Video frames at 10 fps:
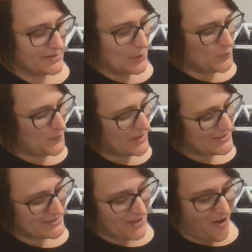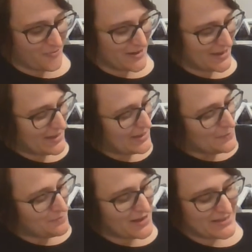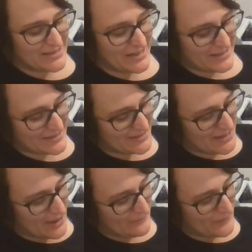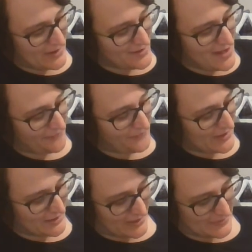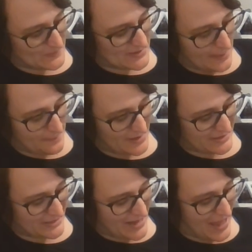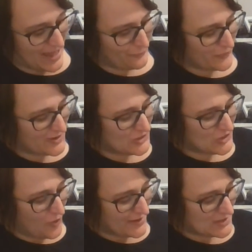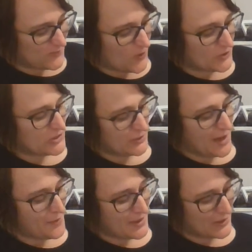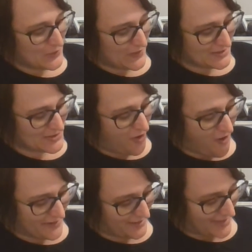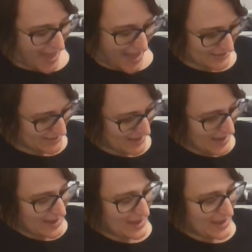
Don't be sorry, my dear sir, for nothing could upset me today. Rejoice, for you know who has gone at last.